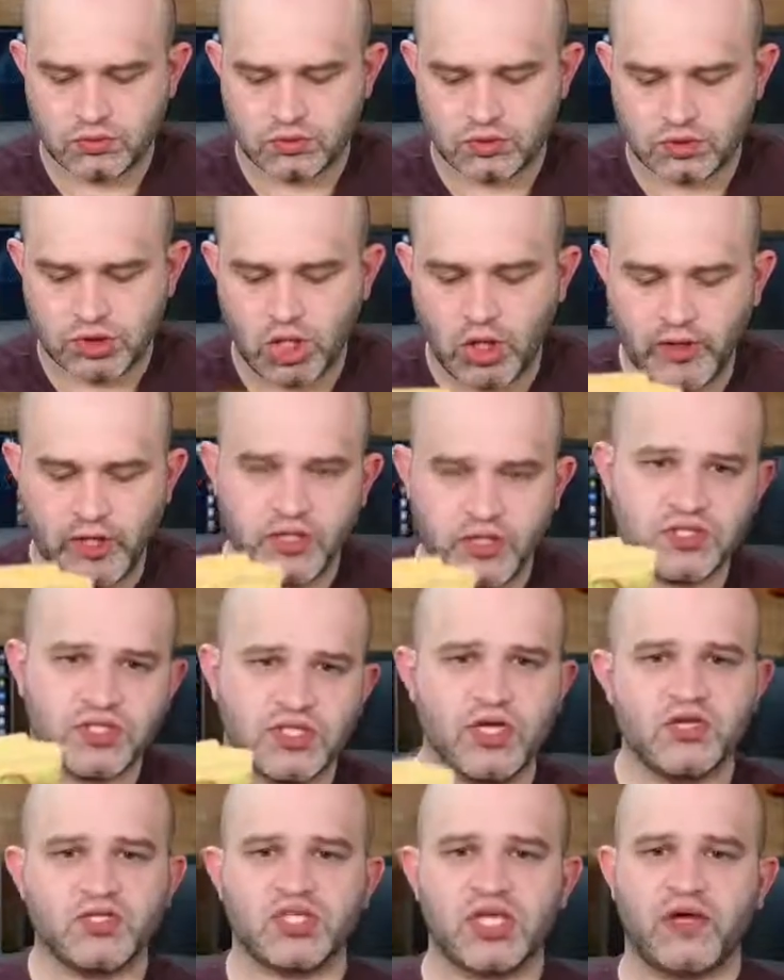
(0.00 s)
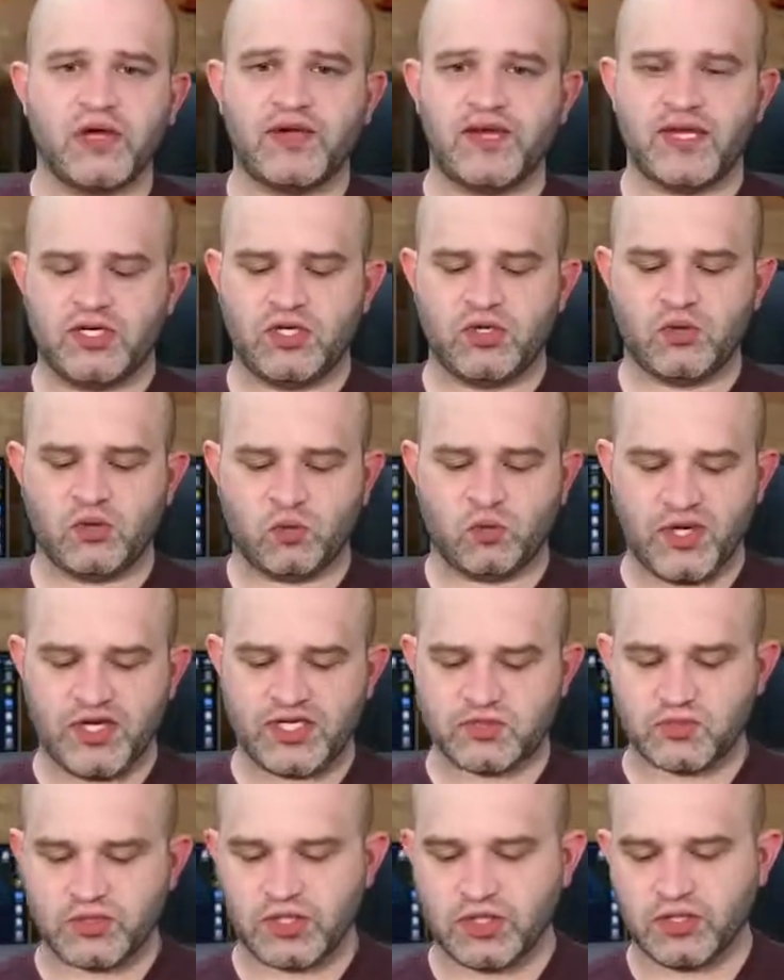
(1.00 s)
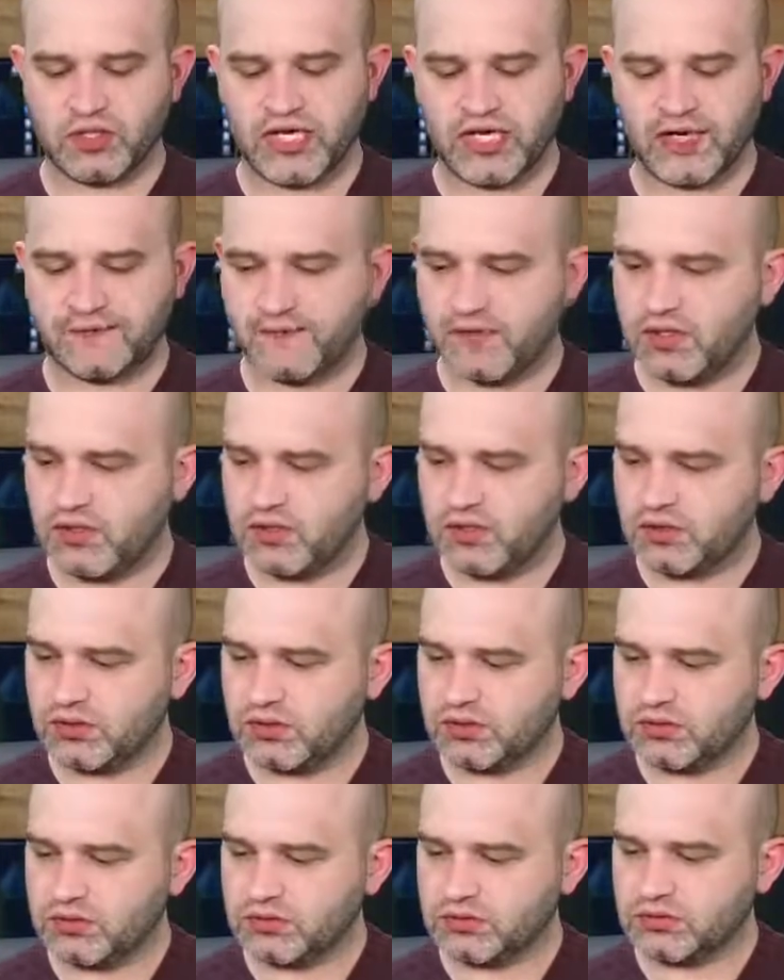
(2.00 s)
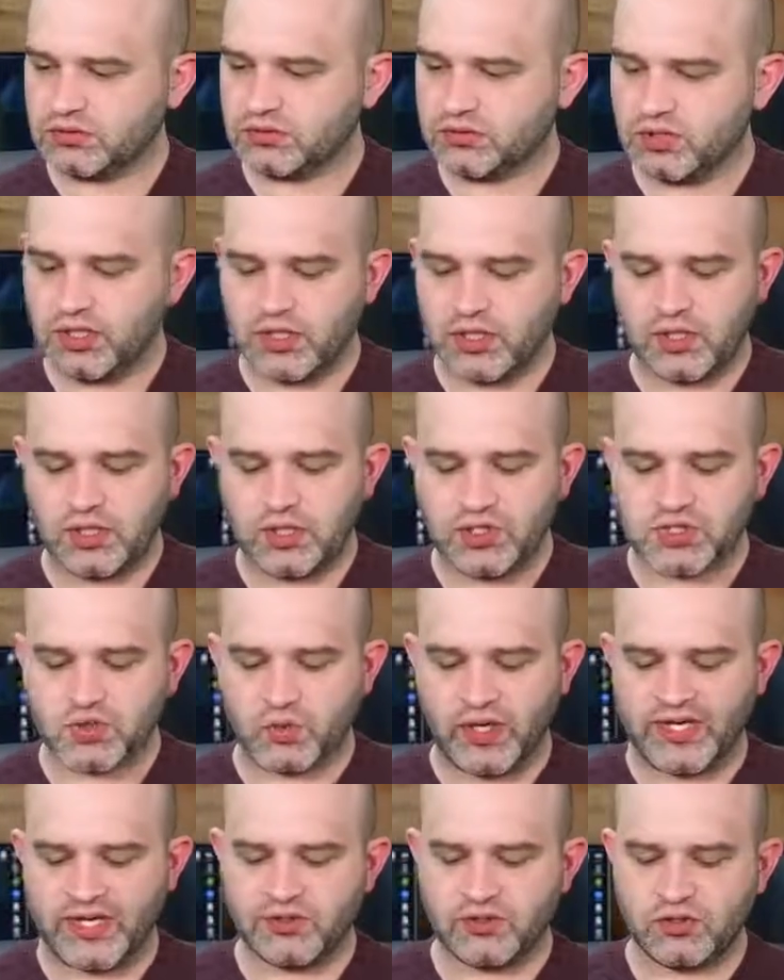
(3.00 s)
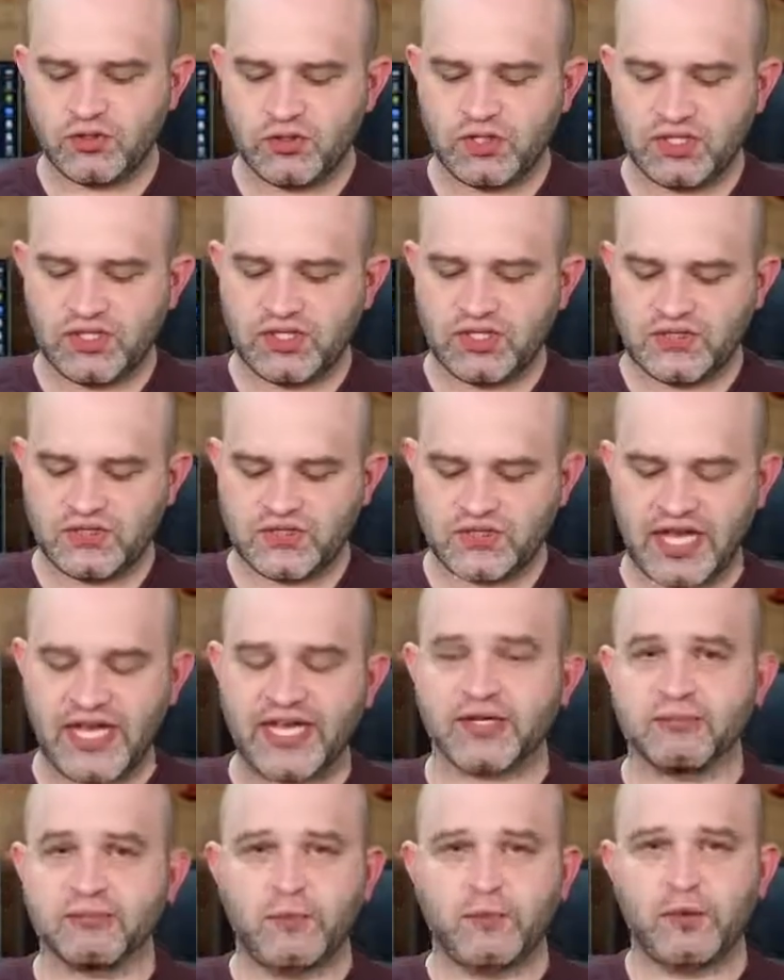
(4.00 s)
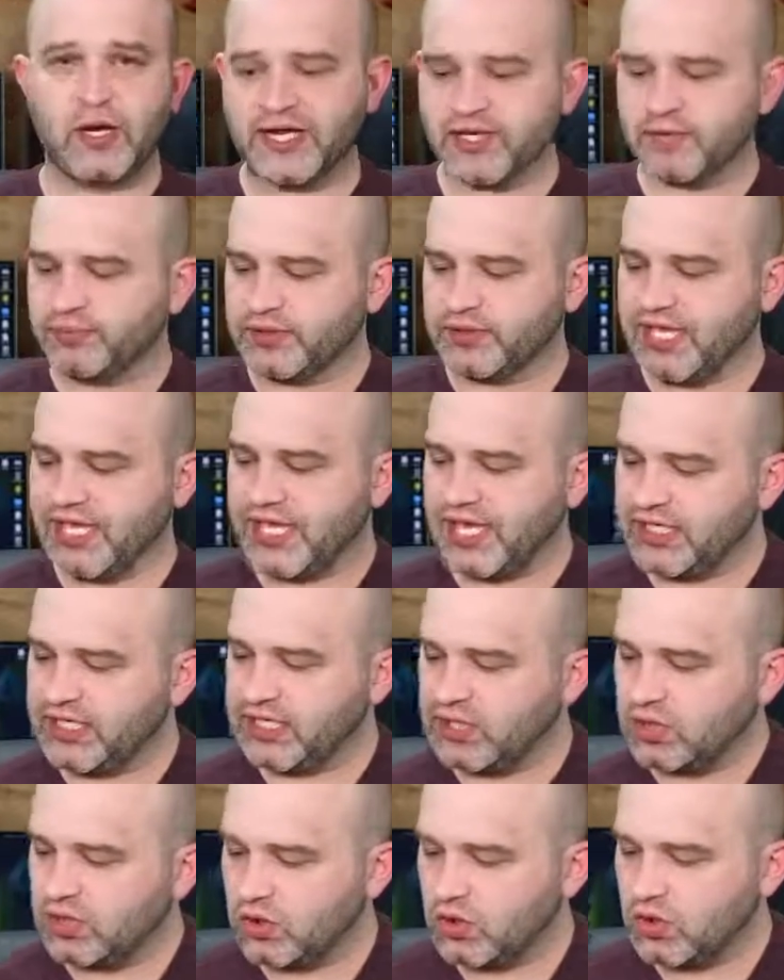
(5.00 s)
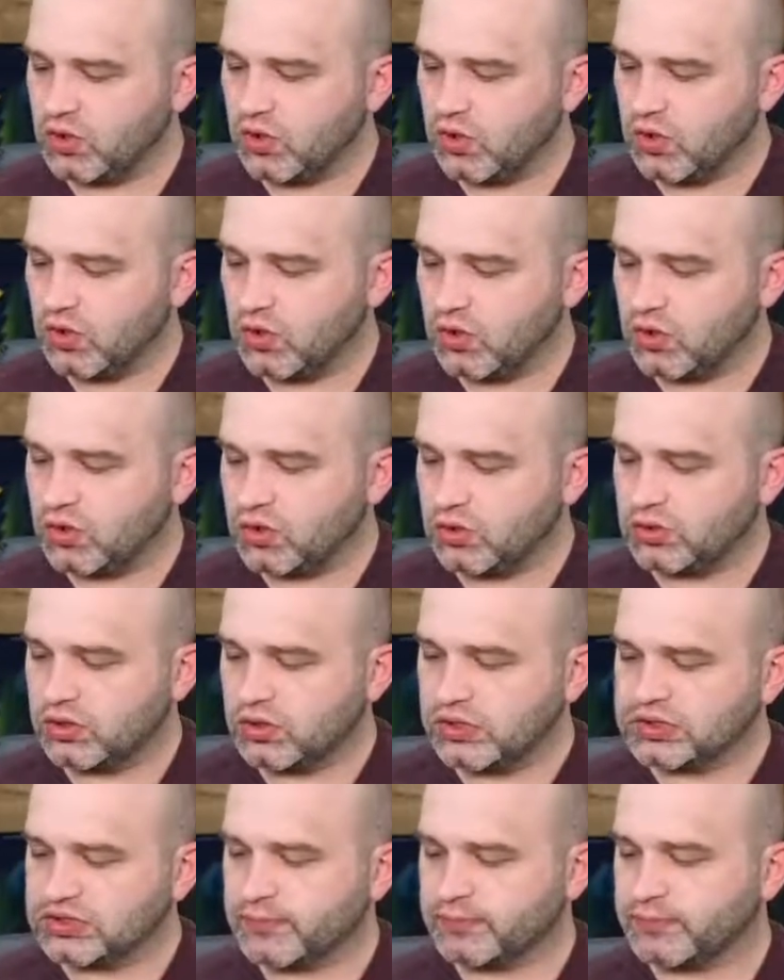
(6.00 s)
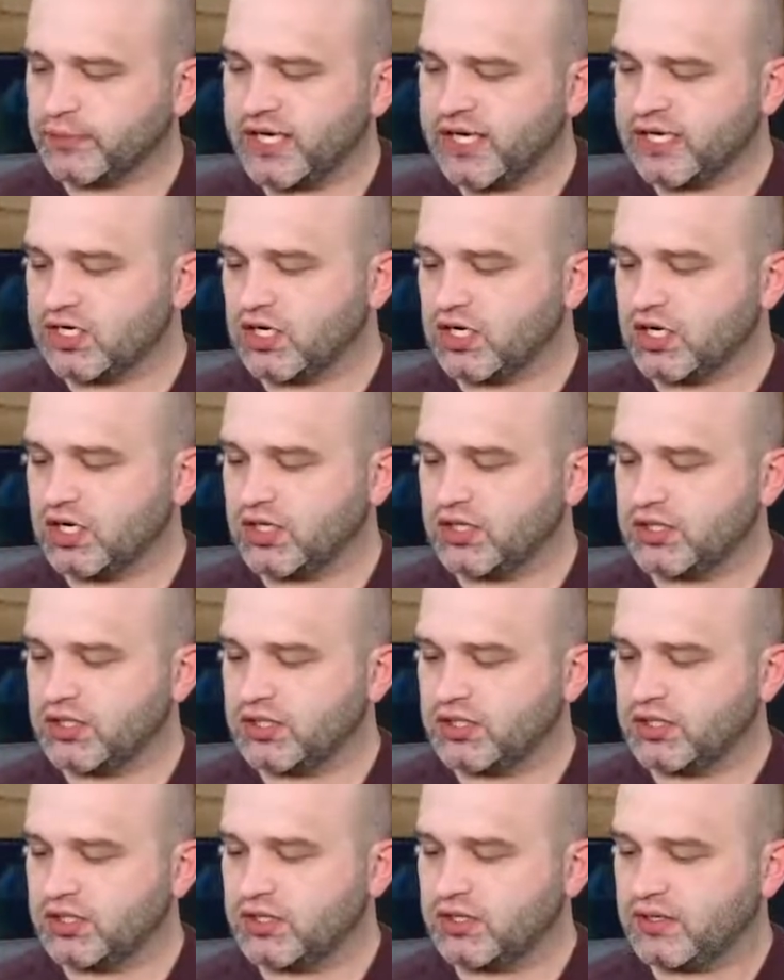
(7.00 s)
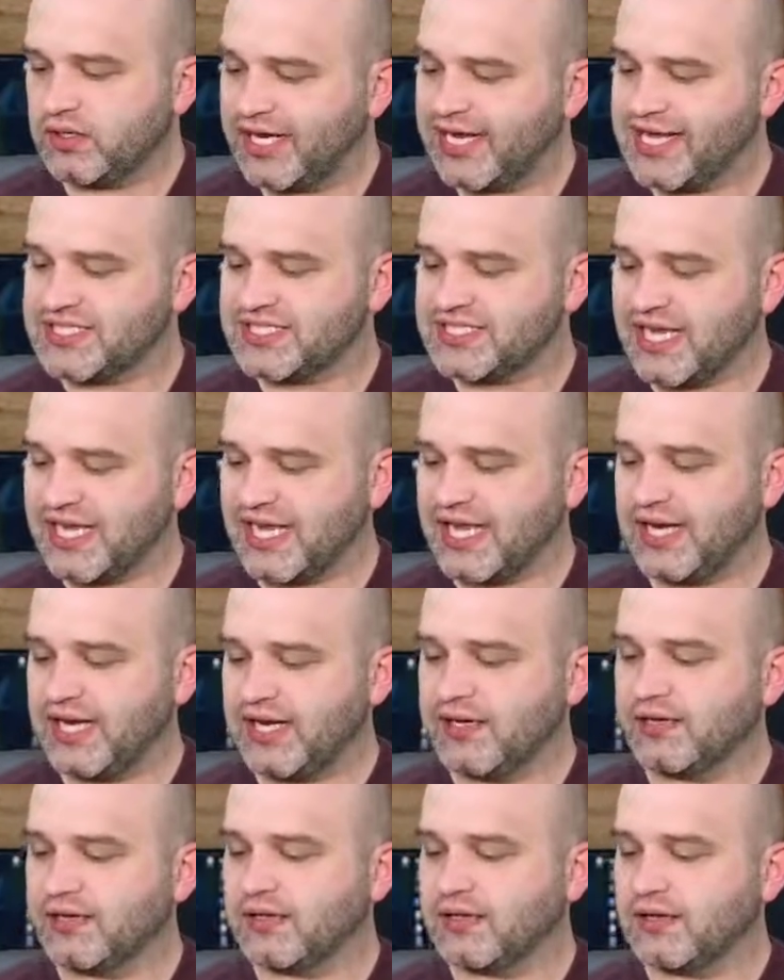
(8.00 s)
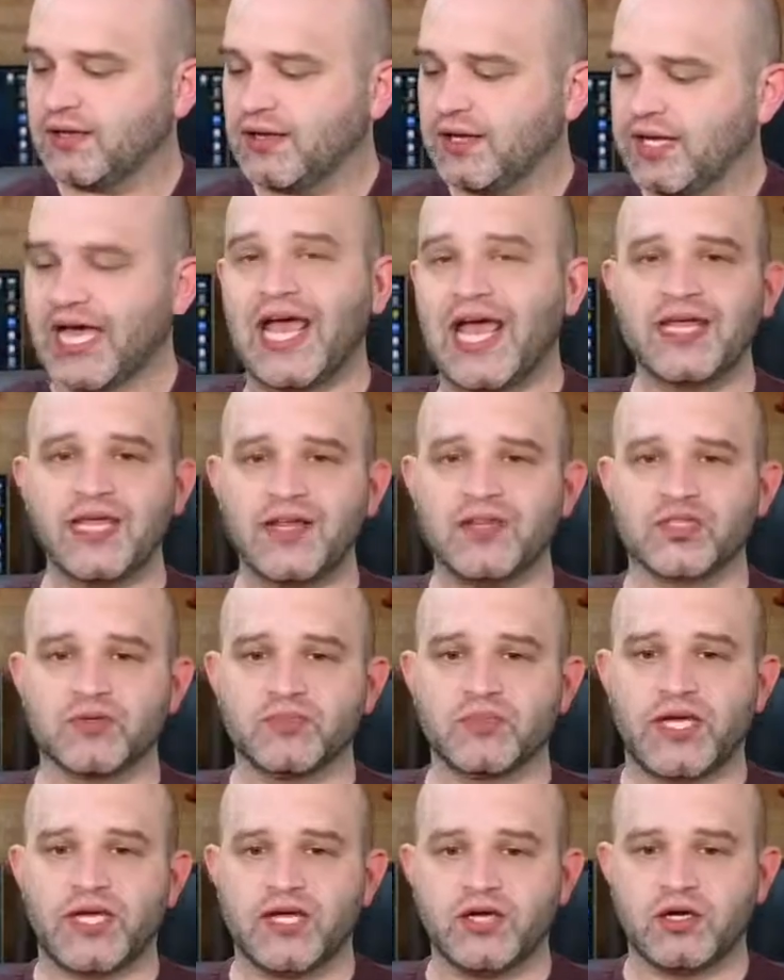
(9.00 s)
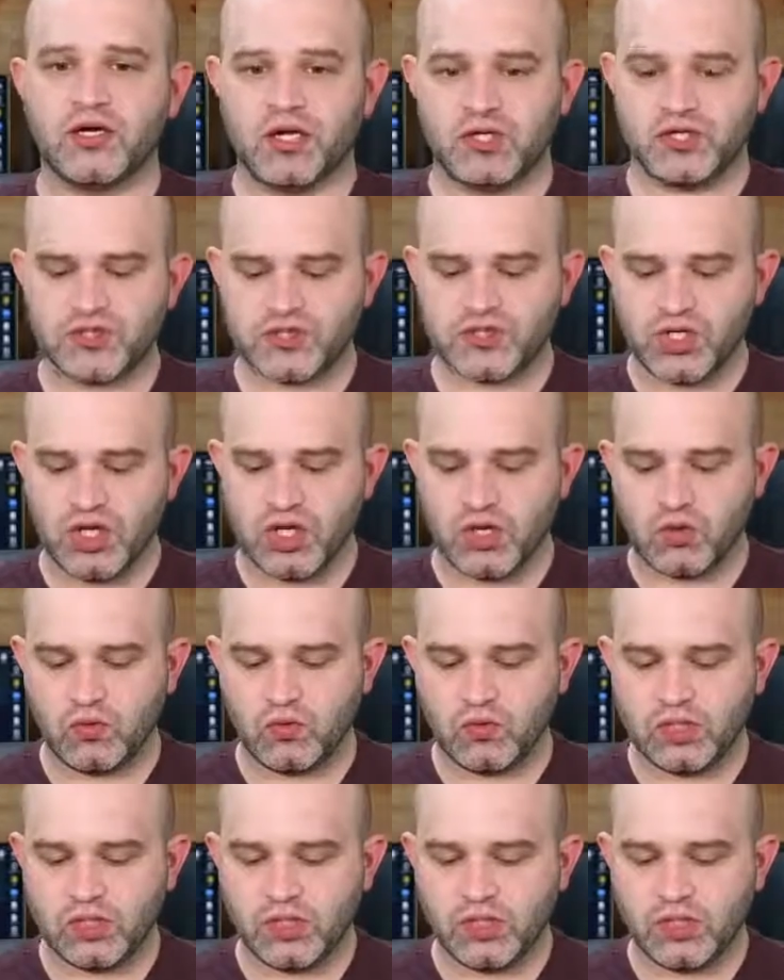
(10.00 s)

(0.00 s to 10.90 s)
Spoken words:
oh, here's how I don't waste 1. Okay. So what I can do is, I can play any supply card as a hiking supply card. So